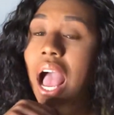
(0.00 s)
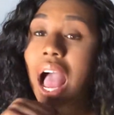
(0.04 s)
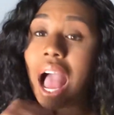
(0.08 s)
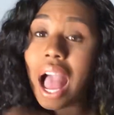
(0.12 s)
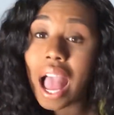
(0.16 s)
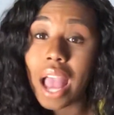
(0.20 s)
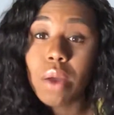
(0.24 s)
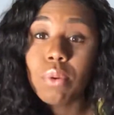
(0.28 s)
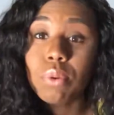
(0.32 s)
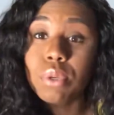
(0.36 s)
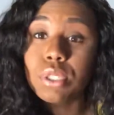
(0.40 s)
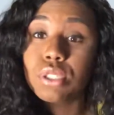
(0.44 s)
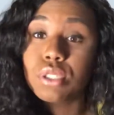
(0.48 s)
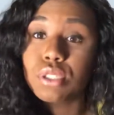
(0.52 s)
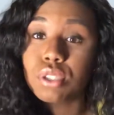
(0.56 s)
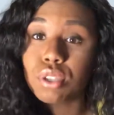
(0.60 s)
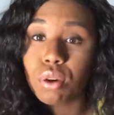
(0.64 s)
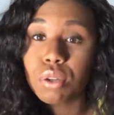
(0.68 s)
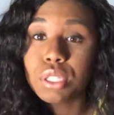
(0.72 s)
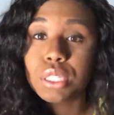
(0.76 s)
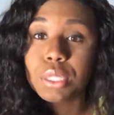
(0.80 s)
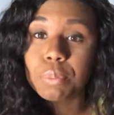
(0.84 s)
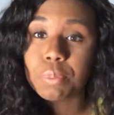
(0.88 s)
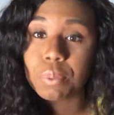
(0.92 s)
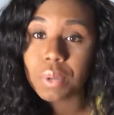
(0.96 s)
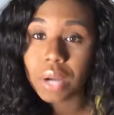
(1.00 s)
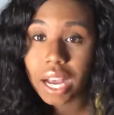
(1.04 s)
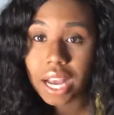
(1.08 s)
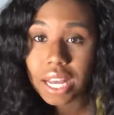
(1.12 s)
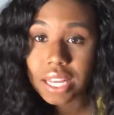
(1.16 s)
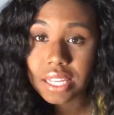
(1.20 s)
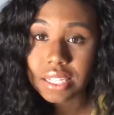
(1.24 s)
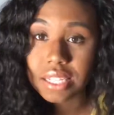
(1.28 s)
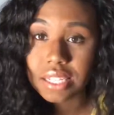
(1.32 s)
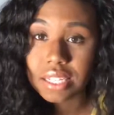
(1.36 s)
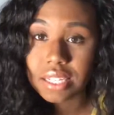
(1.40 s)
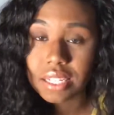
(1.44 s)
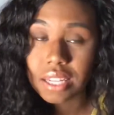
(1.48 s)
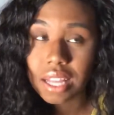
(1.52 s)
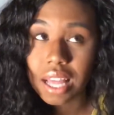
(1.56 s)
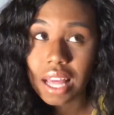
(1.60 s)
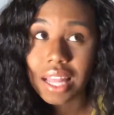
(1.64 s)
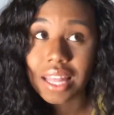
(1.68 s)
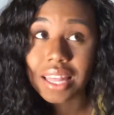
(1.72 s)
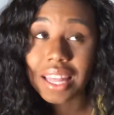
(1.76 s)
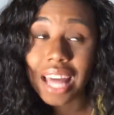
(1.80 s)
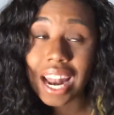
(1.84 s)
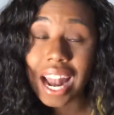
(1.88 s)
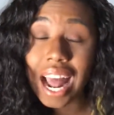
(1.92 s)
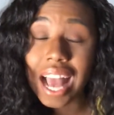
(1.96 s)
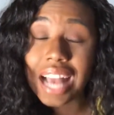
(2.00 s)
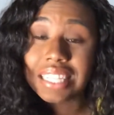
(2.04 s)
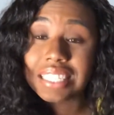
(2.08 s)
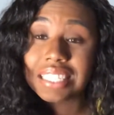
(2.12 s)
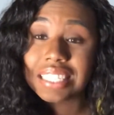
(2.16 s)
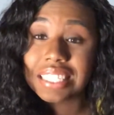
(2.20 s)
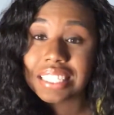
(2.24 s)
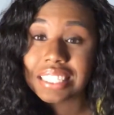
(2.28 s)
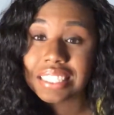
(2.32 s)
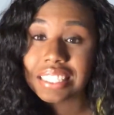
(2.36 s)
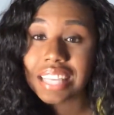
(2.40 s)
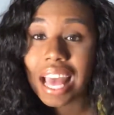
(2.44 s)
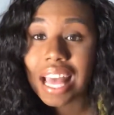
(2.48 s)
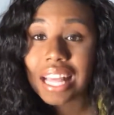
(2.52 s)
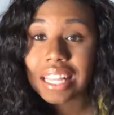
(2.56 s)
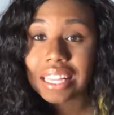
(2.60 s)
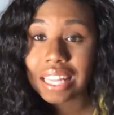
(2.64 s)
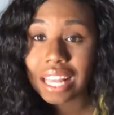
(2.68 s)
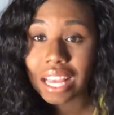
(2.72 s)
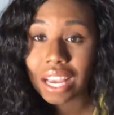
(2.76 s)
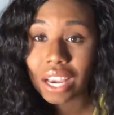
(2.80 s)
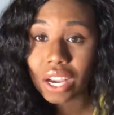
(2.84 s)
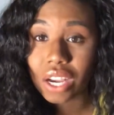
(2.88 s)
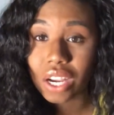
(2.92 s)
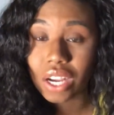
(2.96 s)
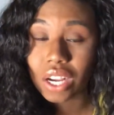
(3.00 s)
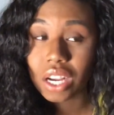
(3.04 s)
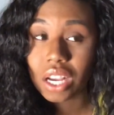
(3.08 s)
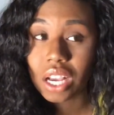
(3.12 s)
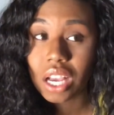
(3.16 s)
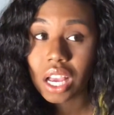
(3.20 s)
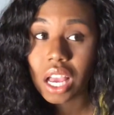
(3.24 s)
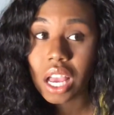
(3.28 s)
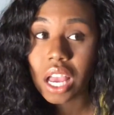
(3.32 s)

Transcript: I was so depressed that I sat there